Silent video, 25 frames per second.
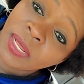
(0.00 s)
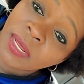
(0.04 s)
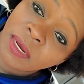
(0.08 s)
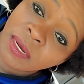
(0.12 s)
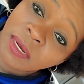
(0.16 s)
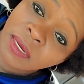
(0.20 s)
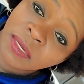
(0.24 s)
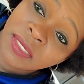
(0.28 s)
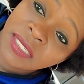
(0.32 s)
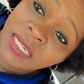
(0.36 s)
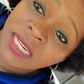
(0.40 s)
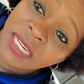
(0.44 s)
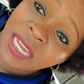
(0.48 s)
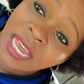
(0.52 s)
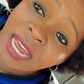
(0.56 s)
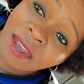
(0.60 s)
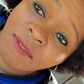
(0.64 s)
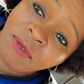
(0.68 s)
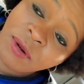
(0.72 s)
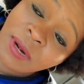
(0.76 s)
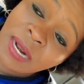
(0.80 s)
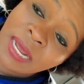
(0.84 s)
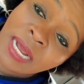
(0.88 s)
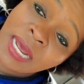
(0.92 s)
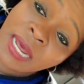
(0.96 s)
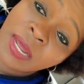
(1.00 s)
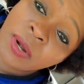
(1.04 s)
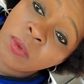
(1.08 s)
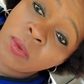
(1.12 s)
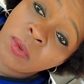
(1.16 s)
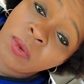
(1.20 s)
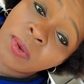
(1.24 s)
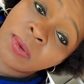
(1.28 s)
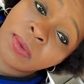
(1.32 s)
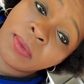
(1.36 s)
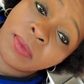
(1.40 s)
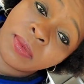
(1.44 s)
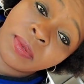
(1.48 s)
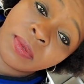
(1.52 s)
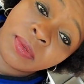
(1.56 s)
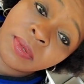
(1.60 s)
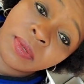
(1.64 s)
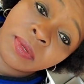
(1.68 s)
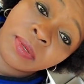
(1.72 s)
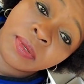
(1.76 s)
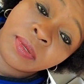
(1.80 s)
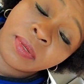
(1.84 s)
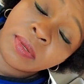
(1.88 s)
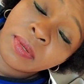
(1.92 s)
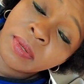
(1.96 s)
sinyafu la karokon.
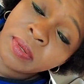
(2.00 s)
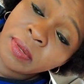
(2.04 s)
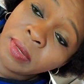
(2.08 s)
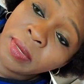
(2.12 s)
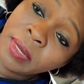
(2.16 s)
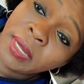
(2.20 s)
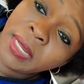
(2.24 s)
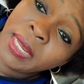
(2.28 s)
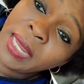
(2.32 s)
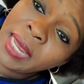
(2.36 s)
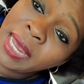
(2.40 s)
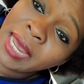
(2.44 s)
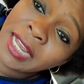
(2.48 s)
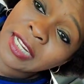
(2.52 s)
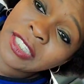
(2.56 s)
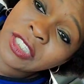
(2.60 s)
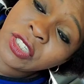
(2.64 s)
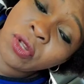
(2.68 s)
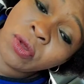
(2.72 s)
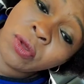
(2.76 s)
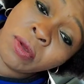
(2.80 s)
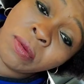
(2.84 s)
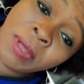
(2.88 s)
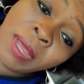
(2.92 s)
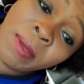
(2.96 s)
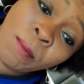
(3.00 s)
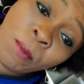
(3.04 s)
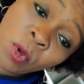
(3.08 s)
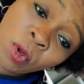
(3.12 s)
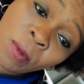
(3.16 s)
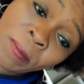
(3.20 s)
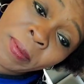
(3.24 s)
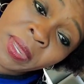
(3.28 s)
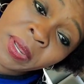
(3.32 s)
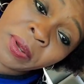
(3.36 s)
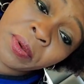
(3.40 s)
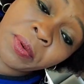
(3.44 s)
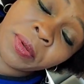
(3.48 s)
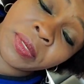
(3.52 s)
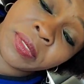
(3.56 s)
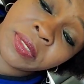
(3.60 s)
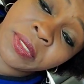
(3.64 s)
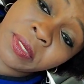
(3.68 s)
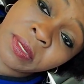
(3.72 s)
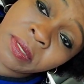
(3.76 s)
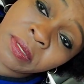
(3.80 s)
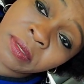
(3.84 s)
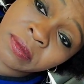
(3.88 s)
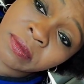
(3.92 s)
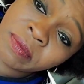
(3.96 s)
Yeah, so ngamo be
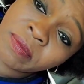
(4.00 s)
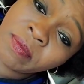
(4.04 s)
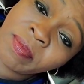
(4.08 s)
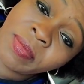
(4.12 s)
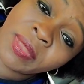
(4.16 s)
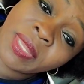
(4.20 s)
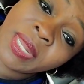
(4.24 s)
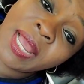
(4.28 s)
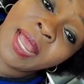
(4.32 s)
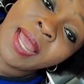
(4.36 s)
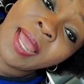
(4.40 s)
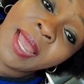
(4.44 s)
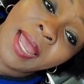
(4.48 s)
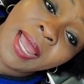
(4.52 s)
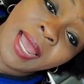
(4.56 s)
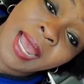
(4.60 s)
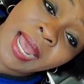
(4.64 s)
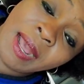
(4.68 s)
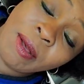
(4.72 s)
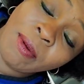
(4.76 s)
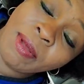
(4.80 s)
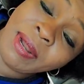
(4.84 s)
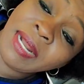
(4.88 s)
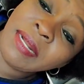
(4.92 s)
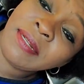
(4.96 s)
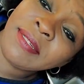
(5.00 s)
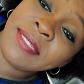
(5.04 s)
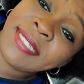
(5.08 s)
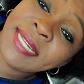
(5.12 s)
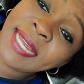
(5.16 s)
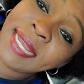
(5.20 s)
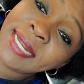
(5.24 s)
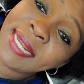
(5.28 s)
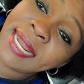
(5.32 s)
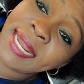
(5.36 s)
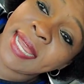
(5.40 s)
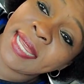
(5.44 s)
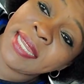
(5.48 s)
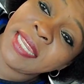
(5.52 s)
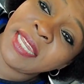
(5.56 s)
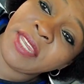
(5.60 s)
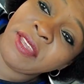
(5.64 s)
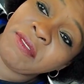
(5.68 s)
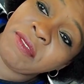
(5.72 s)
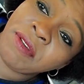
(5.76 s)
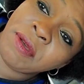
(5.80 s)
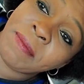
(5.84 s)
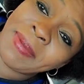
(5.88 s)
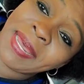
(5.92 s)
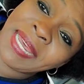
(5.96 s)
konton. I wanted to say thank
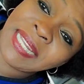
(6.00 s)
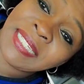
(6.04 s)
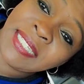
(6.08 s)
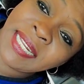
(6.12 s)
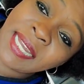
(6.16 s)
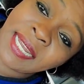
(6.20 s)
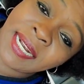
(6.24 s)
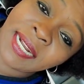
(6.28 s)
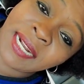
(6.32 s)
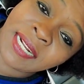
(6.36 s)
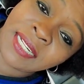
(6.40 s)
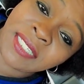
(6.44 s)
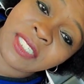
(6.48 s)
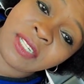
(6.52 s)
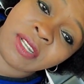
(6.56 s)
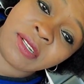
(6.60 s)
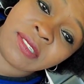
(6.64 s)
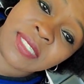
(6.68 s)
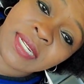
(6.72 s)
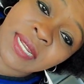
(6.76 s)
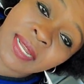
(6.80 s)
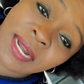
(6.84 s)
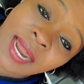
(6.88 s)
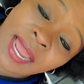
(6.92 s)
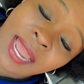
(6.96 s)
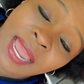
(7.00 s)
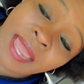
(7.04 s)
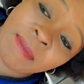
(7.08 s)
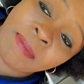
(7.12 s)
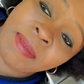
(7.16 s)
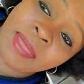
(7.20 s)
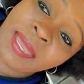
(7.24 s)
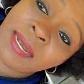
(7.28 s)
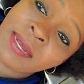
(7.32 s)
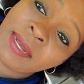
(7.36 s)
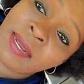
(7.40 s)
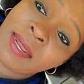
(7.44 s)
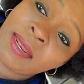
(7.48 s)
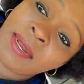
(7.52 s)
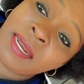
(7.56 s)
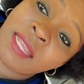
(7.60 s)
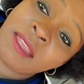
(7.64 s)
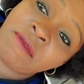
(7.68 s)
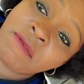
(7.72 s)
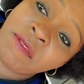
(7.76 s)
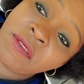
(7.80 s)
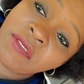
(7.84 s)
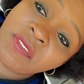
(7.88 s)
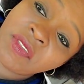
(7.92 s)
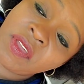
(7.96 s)
you for my channel, subscribe, and then
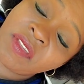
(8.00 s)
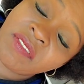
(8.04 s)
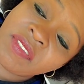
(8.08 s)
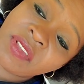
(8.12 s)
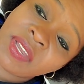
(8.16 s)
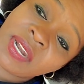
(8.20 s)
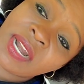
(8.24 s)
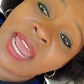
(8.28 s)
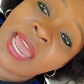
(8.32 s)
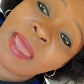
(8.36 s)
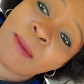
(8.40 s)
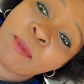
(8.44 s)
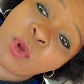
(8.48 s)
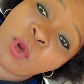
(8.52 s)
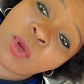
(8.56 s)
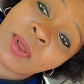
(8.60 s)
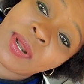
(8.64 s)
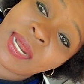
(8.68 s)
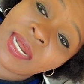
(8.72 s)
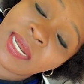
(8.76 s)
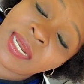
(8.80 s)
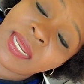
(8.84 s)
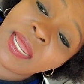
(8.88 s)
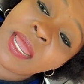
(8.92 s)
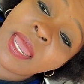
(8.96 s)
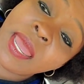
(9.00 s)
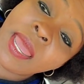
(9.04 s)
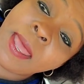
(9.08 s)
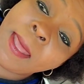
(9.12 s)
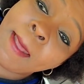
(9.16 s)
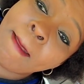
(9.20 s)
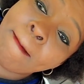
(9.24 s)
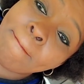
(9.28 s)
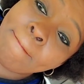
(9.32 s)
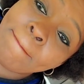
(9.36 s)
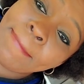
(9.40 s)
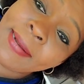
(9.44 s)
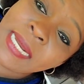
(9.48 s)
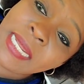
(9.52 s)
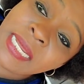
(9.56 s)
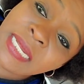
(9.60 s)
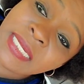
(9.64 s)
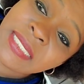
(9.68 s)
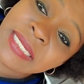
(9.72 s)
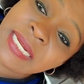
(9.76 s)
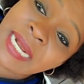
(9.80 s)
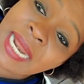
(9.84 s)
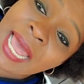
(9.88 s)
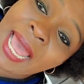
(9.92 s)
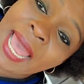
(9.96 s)
if you subscribe already,
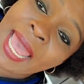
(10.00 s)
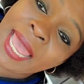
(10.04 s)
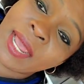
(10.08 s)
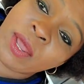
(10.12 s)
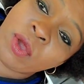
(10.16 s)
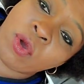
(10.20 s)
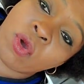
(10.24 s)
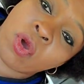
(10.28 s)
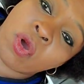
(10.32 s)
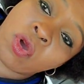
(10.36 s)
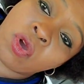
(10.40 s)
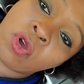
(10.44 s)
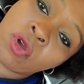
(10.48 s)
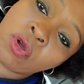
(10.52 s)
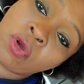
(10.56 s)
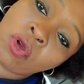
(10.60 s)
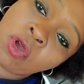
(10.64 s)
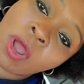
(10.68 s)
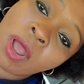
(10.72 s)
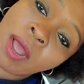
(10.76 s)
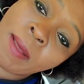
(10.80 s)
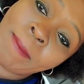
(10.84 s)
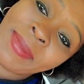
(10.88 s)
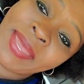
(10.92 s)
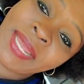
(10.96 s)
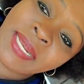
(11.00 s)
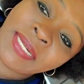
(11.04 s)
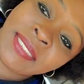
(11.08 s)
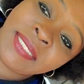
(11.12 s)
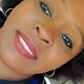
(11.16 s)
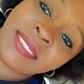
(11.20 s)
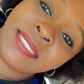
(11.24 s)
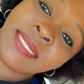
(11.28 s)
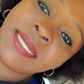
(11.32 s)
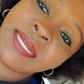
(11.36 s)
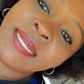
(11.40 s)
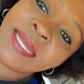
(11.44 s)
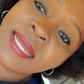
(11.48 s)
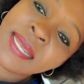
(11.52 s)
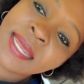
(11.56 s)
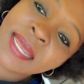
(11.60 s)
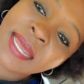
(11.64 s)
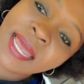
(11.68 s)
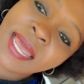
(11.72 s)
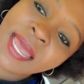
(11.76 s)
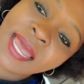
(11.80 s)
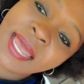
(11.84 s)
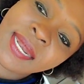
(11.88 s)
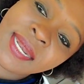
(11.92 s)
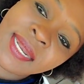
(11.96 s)
please like or comment.
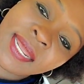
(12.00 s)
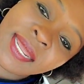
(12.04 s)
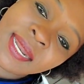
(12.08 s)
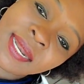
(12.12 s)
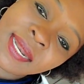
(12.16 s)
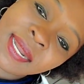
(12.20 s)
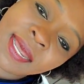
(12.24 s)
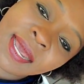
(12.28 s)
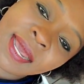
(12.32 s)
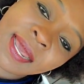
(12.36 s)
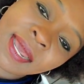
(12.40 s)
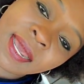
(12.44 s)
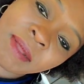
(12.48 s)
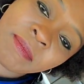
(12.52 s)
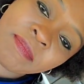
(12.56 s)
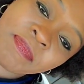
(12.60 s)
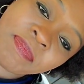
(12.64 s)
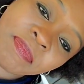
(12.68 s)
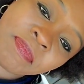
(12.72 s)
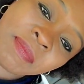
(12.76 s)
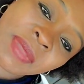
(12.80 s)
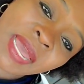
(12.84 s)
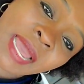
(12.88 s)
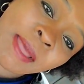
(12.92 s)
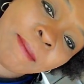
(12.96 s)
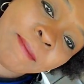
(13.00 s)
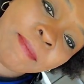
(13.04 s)
And then I'm